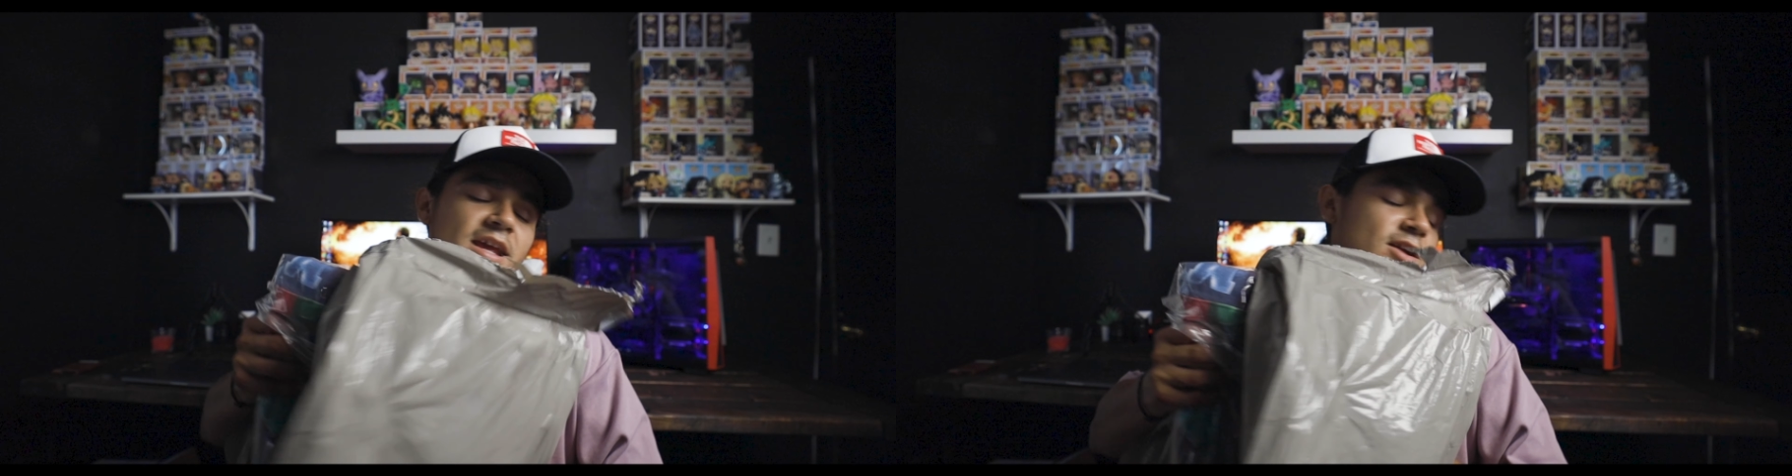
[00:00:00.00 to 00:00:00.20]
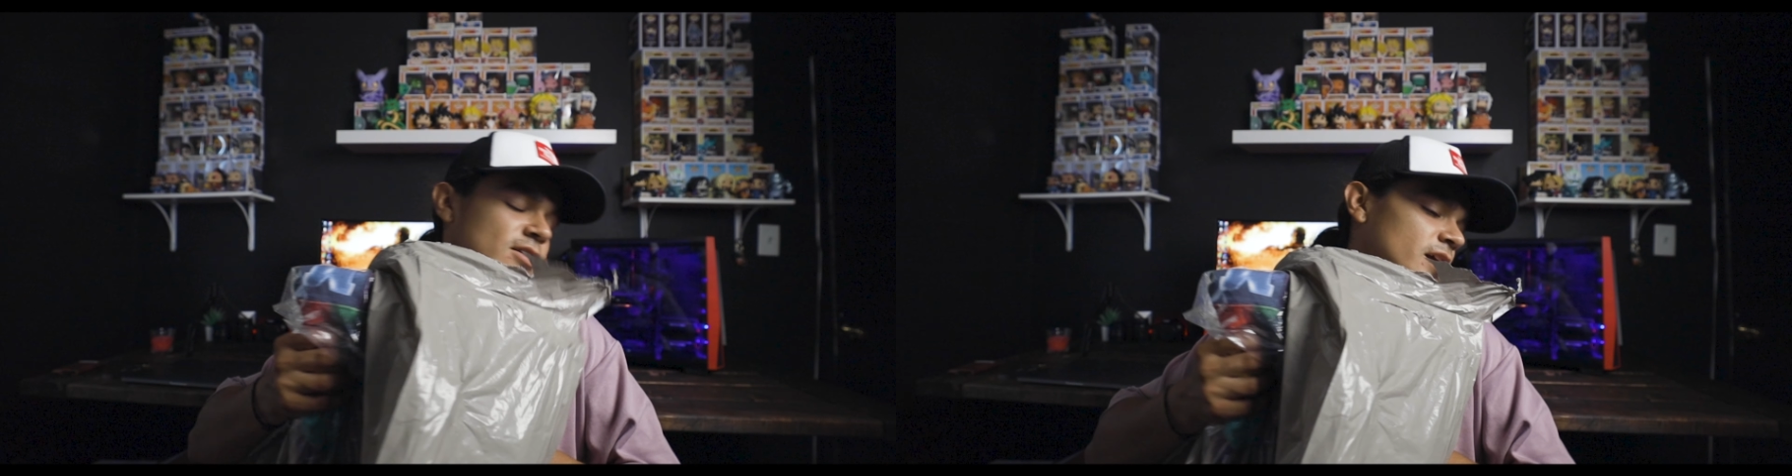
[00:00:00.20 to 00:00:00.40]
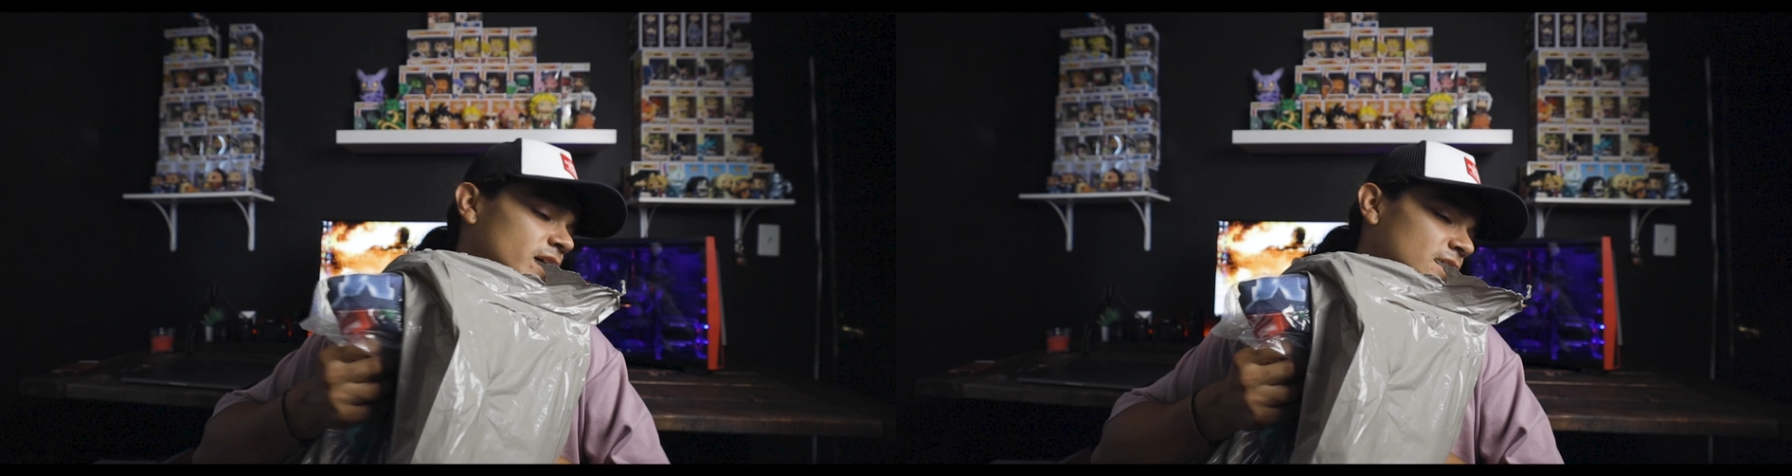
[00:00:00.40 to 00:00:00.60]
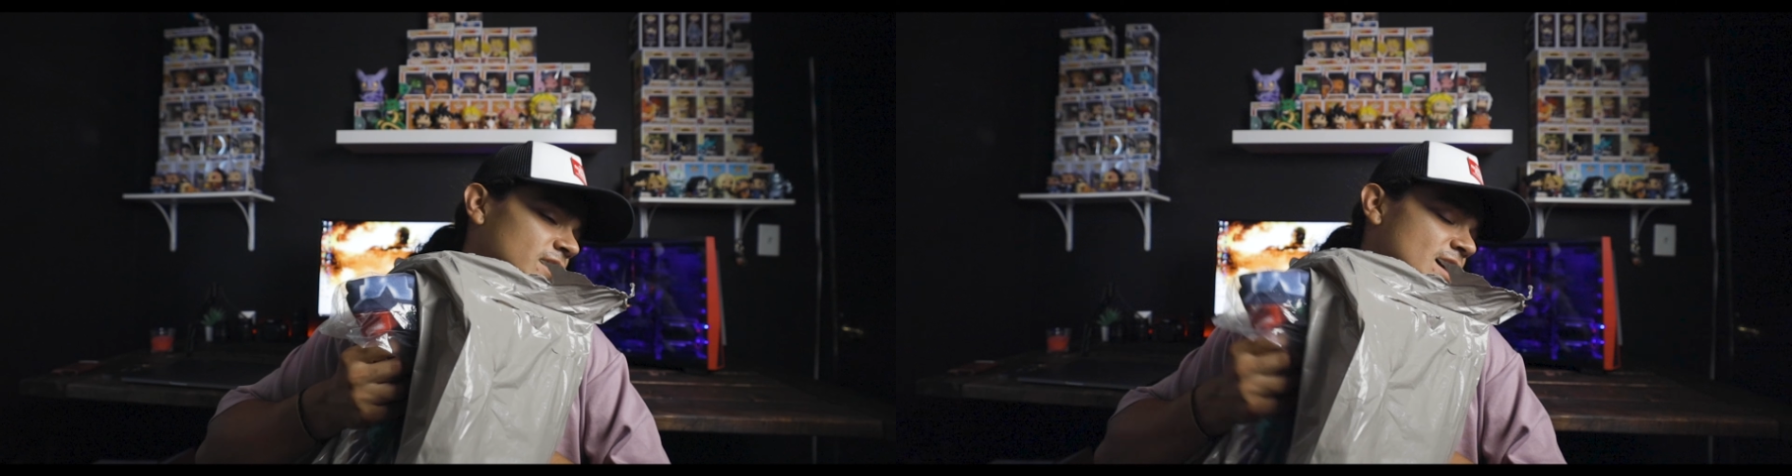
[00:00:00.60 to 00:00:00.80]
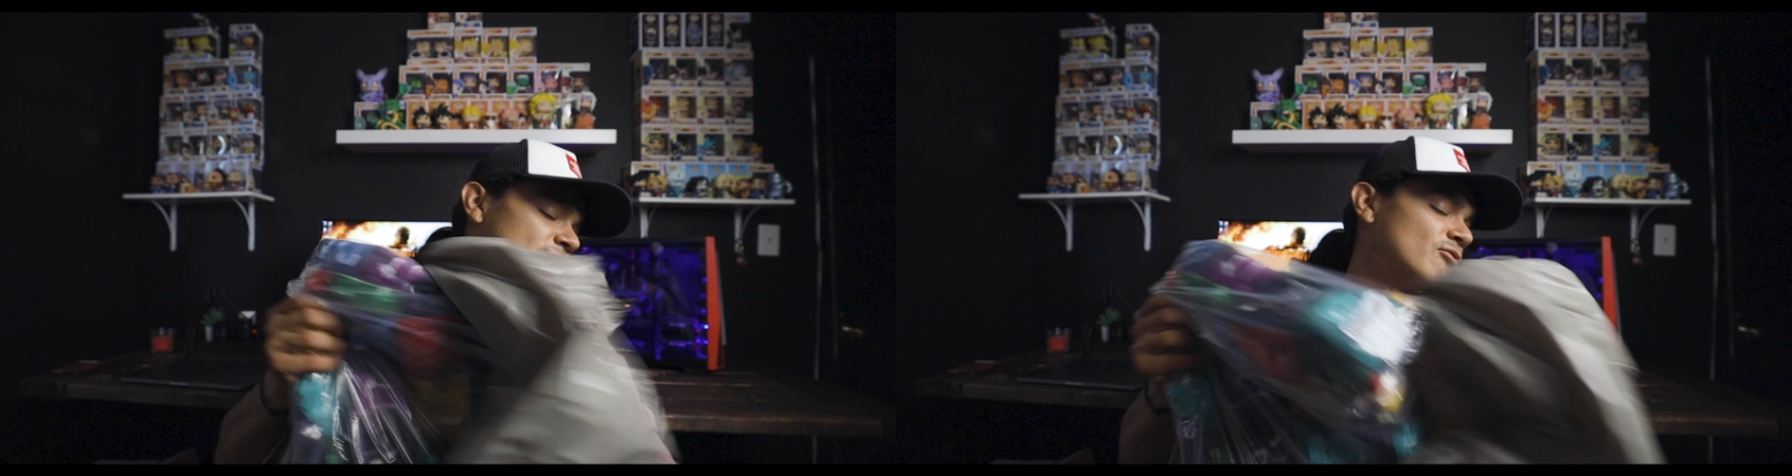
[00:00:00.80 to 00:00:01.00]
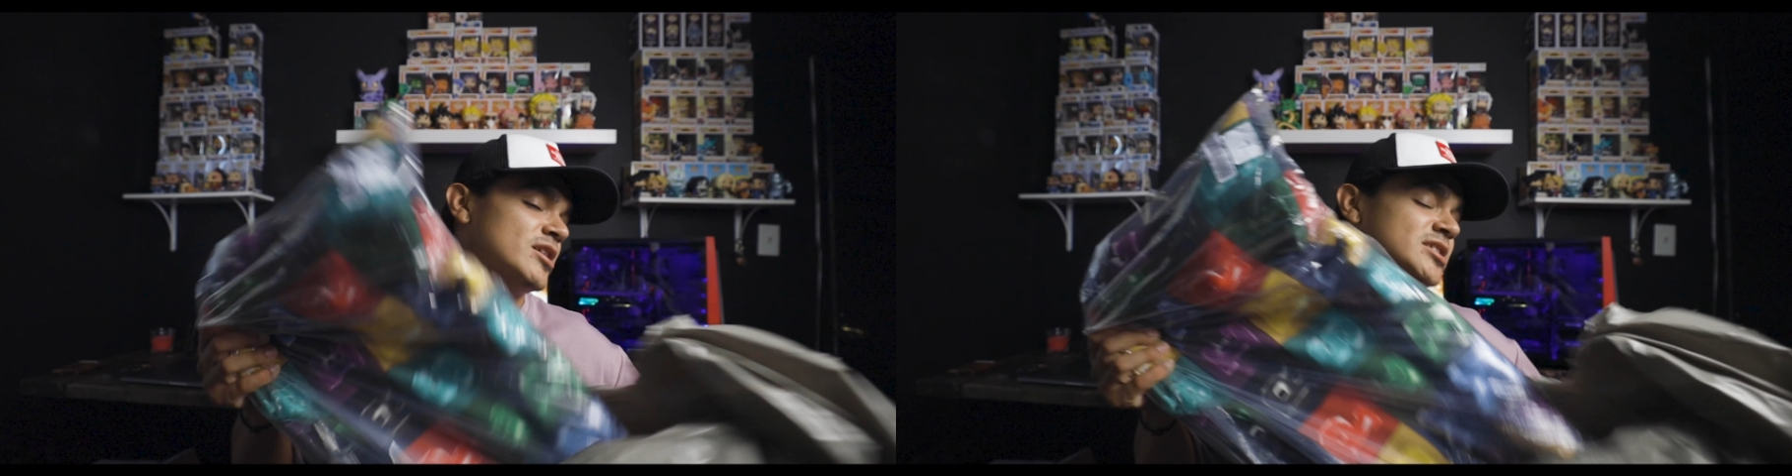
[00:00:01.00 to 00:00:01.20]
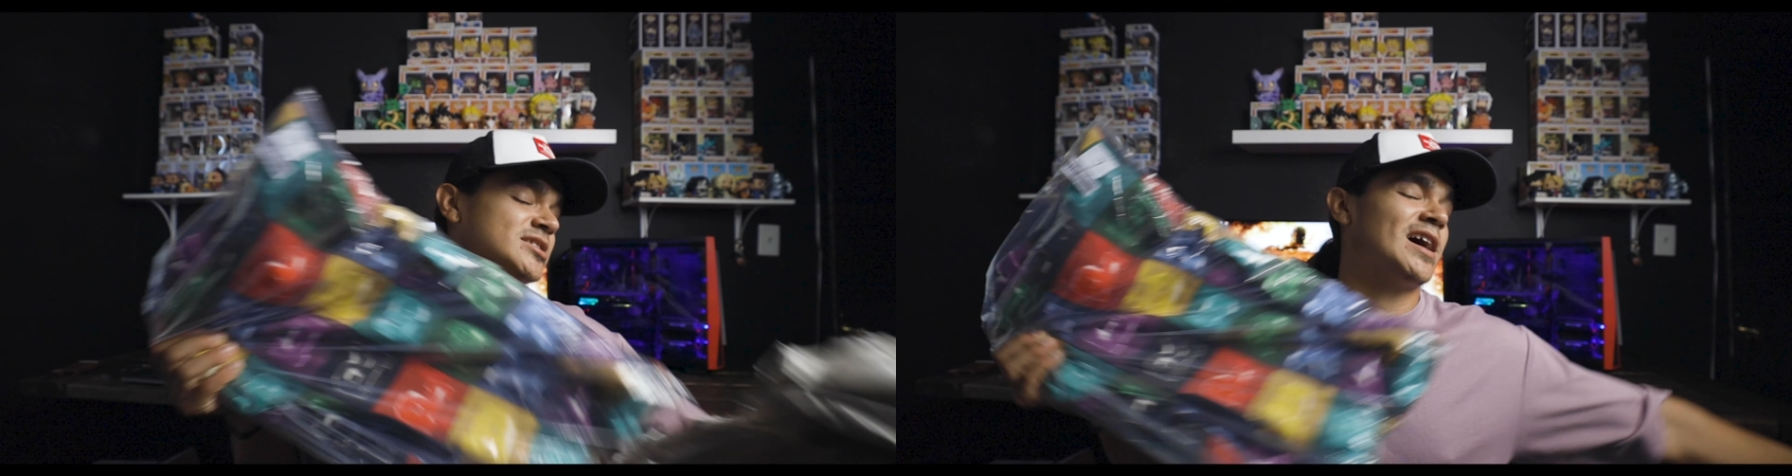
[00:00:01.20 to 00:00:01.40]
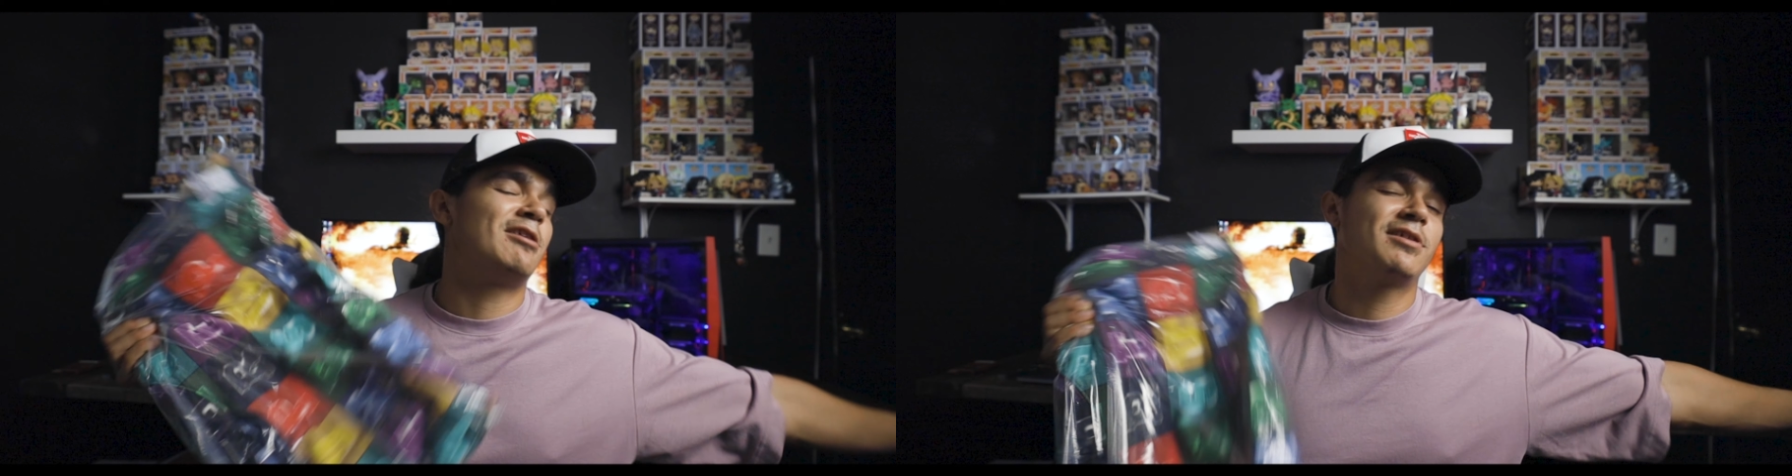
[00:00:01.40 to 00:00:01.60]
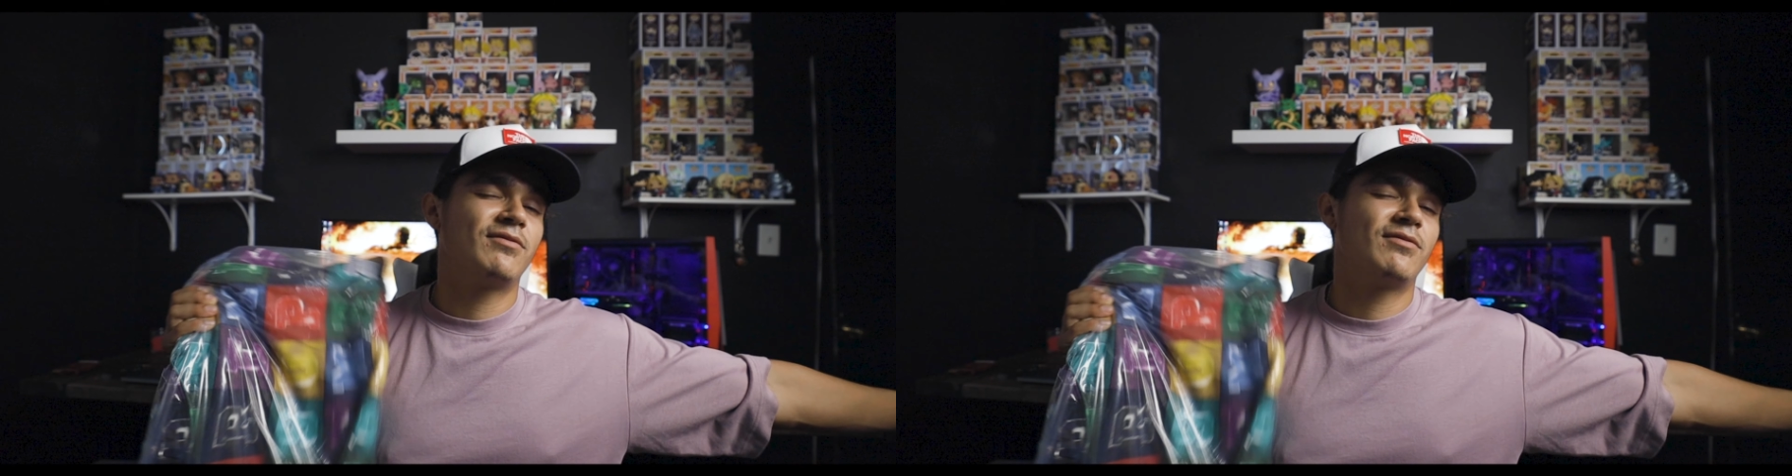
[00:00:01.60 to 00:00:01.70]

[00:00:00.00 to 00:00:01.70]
here I wish I